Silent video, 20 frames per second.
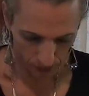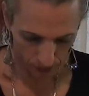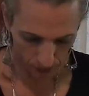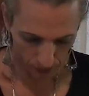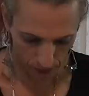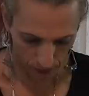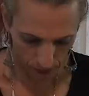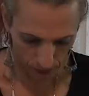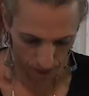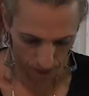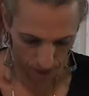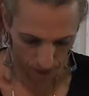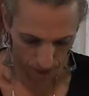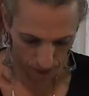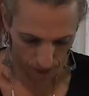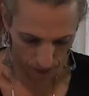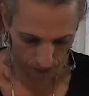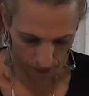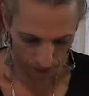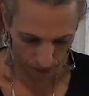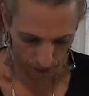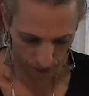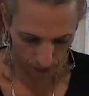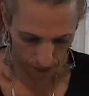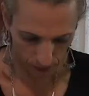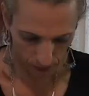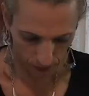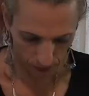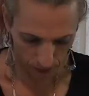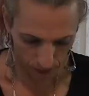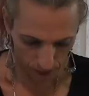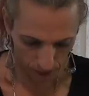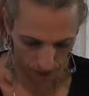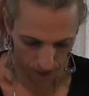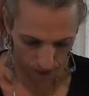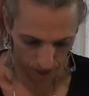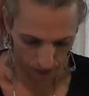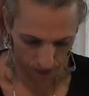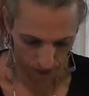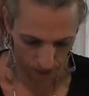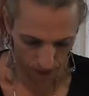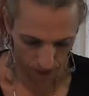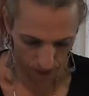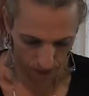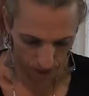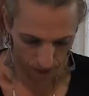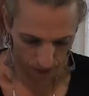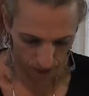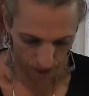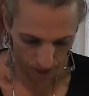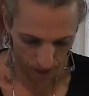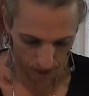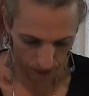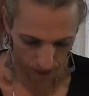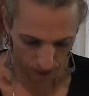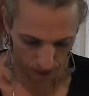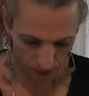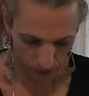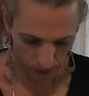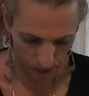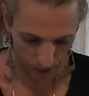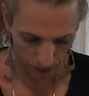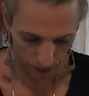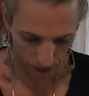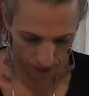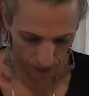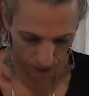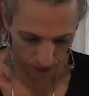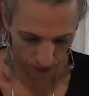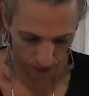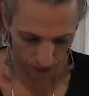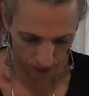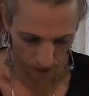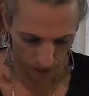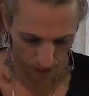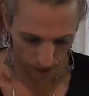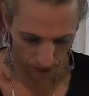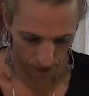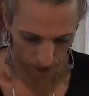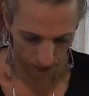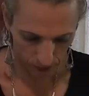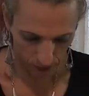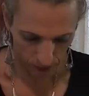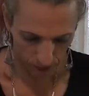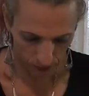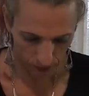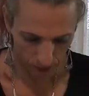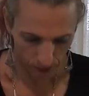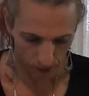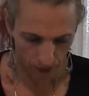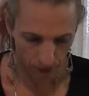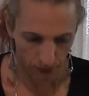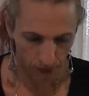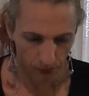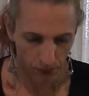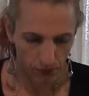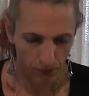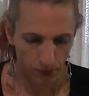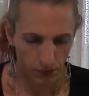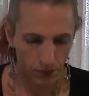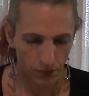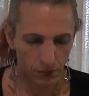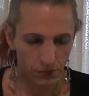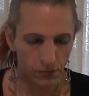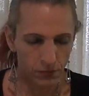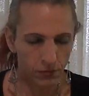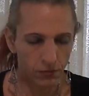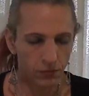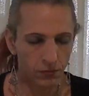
(silence)